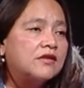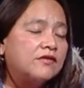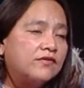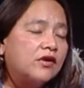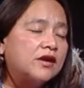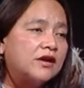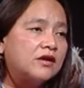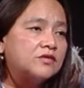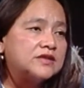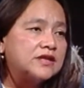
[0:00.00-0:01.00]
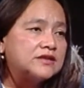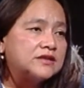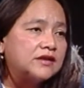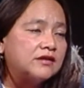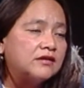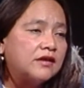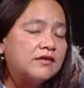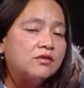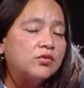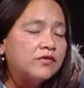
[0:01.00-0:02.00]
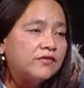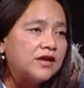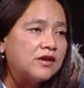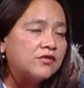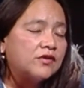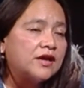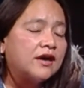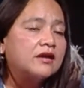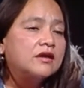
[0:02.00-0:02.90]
fought in Akwesasne. And they weren't fighting over that.